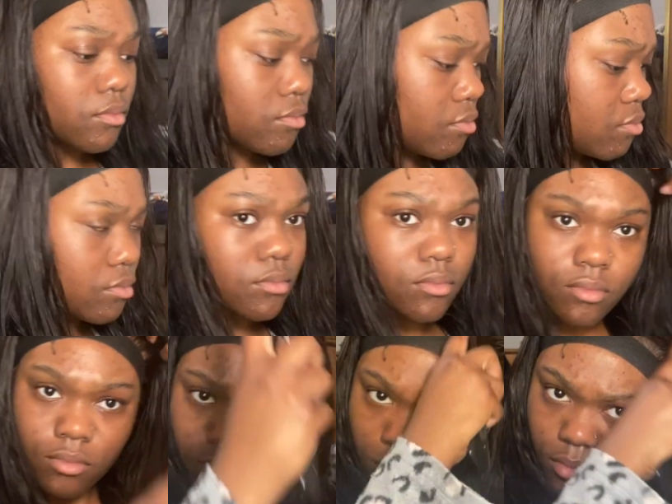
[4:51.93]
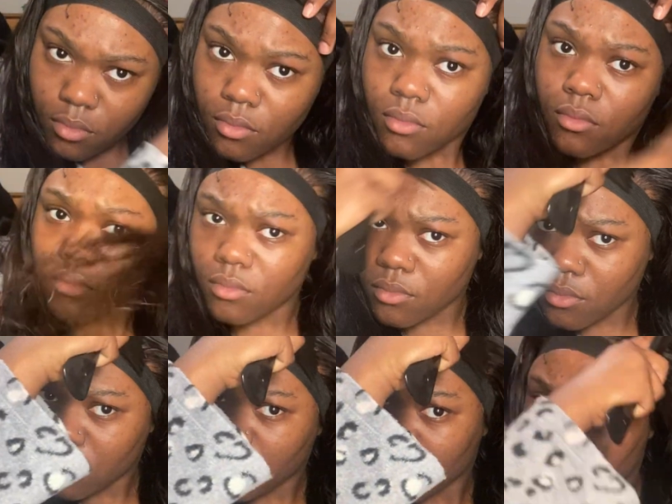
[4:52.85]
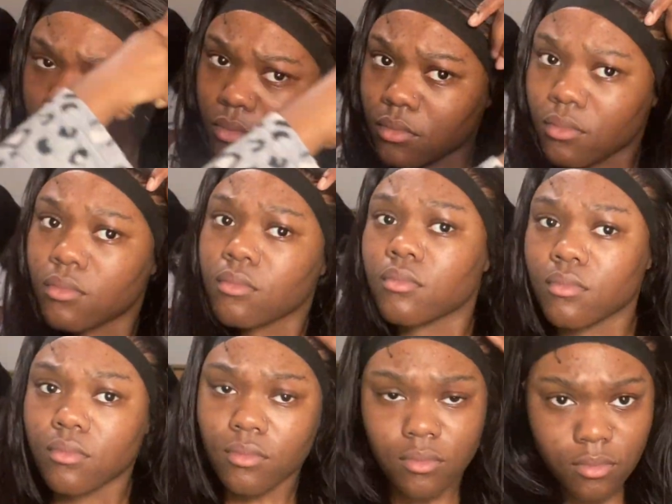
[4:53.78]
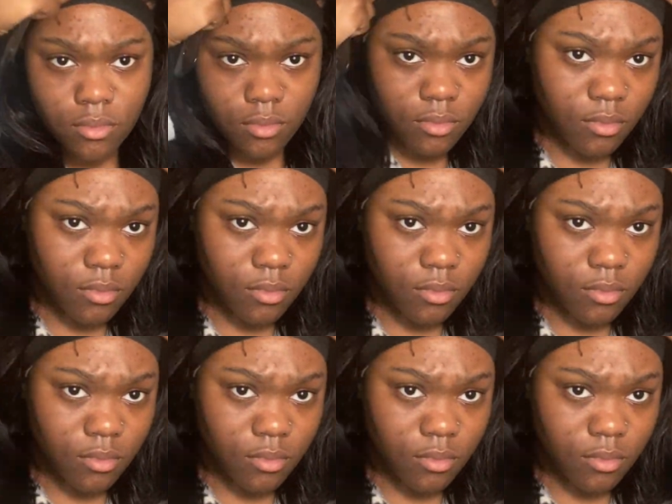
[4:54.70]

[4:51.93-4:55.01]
I don't know what that's called when you like lift it up and it falls over the front.